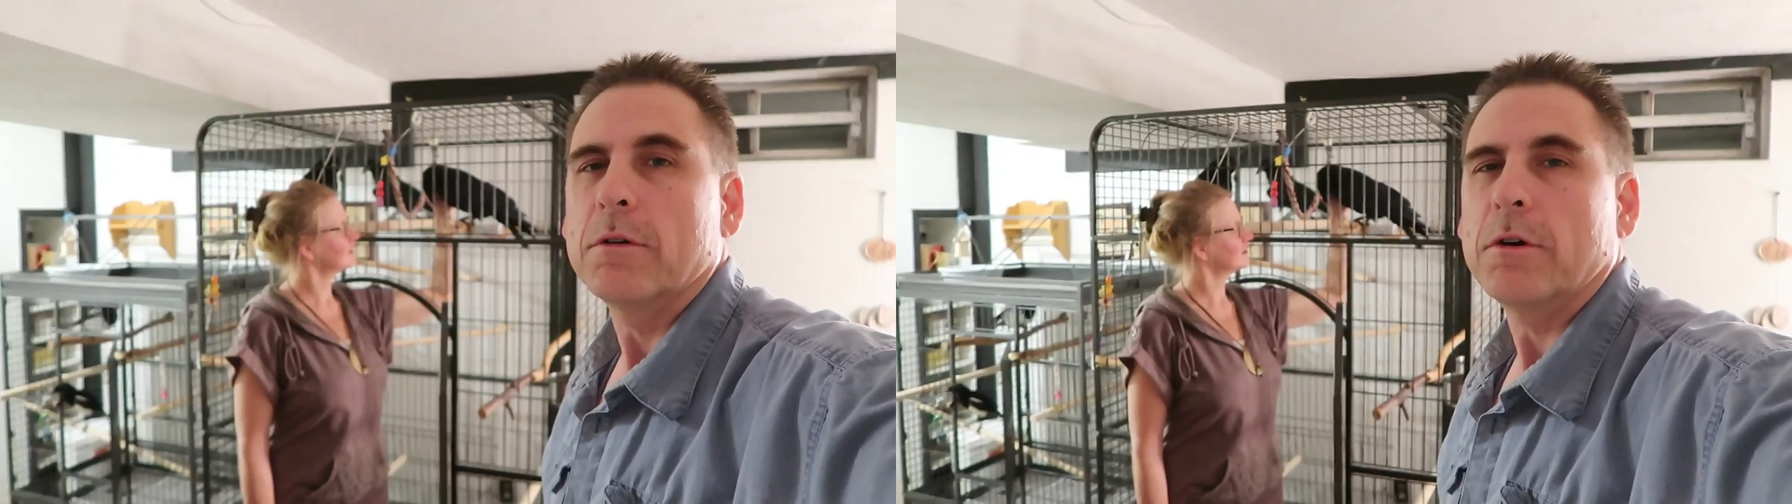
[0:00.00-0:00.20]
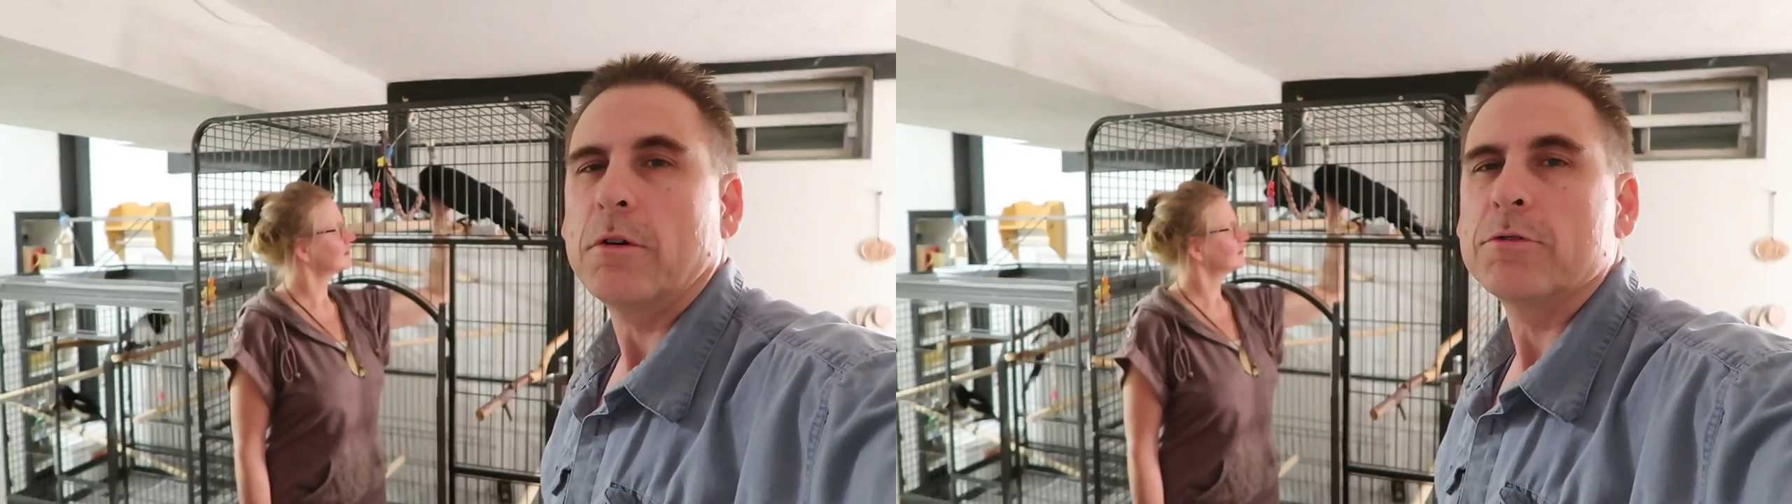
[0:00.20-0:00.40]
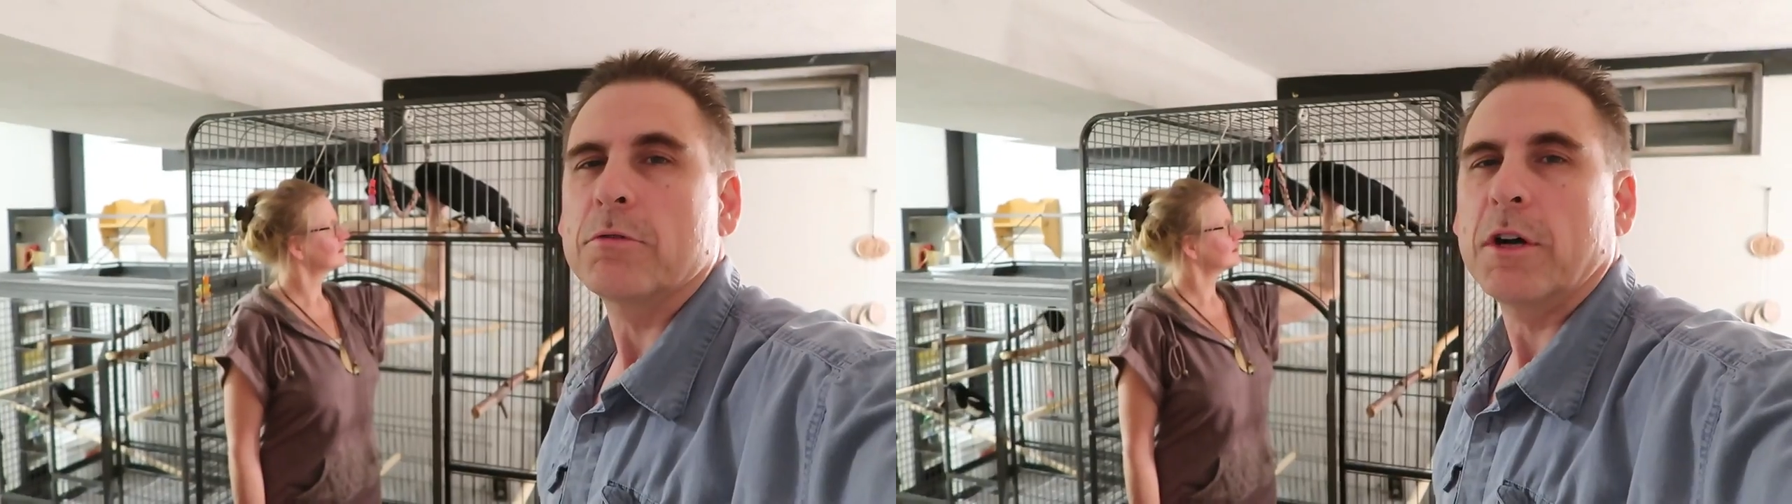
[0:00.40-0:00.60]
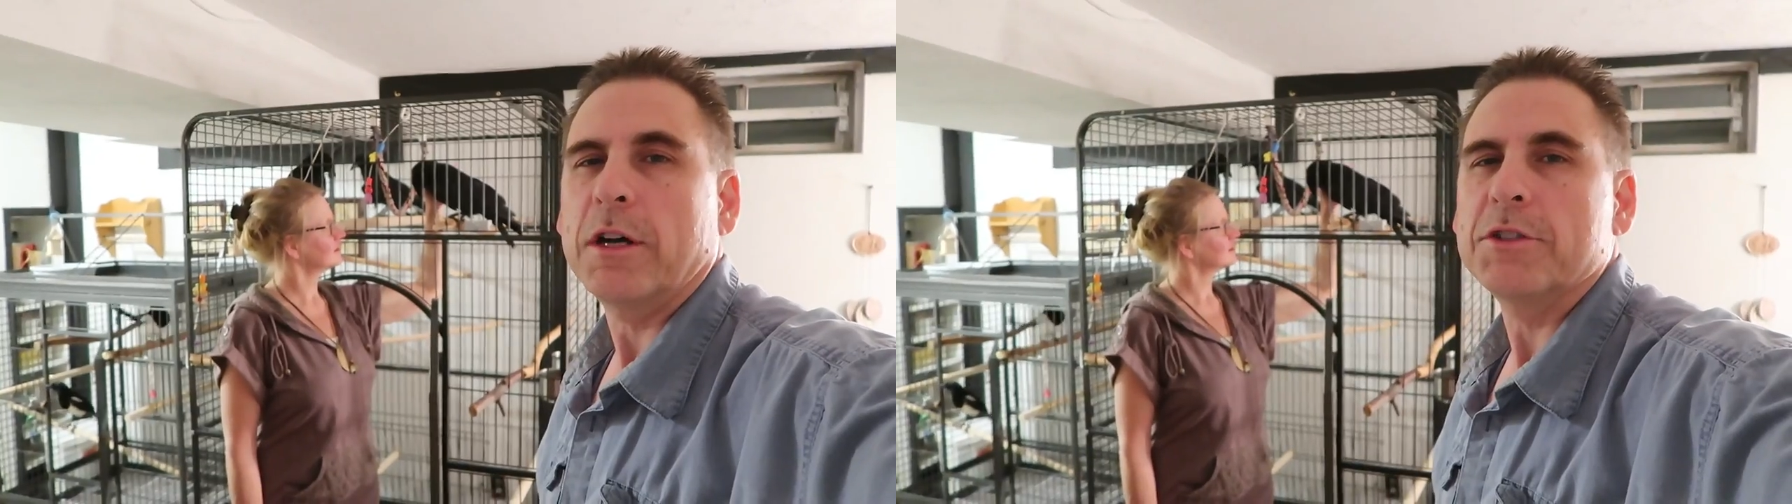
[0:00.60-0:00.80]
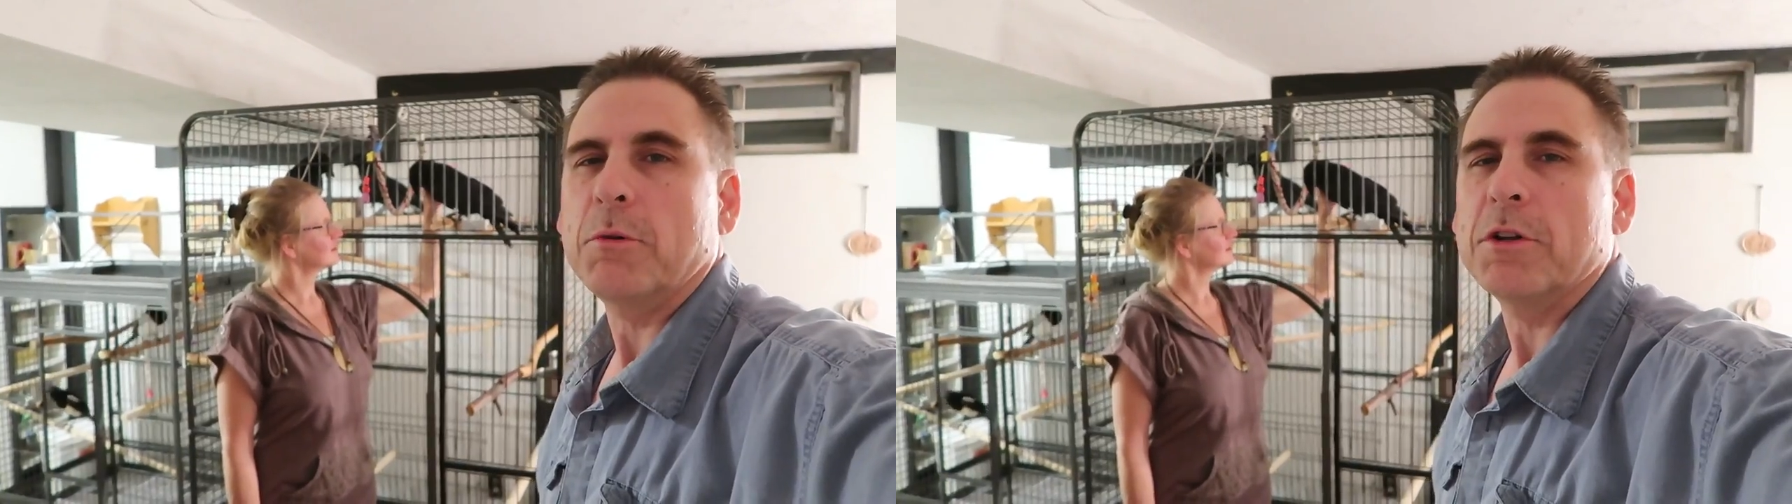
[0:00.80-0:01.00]
Also,
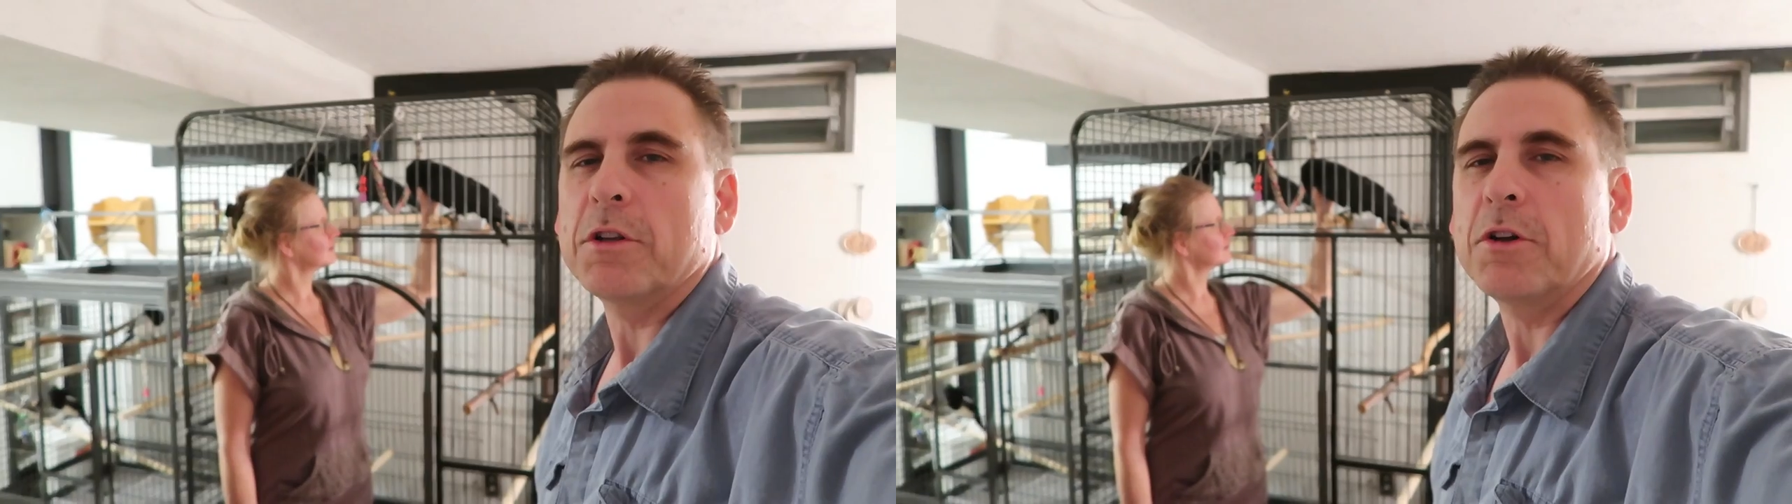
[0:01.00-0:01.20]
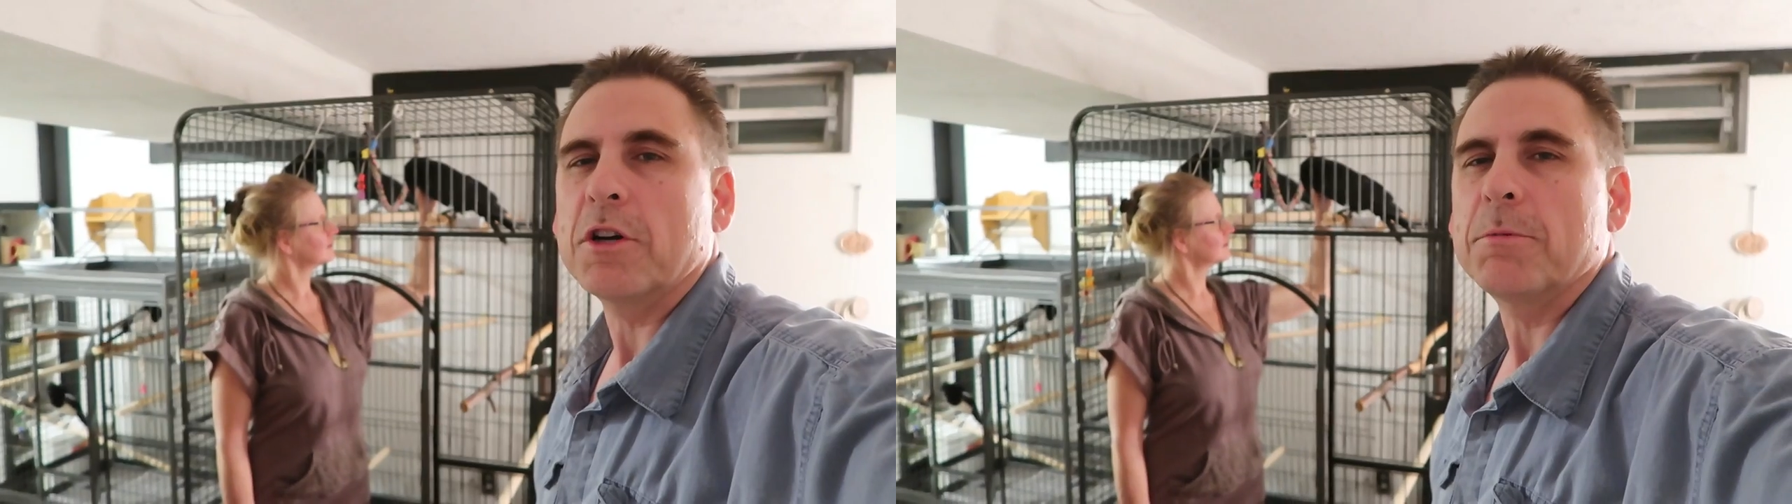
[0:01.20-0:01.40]
guys, I wanted to talk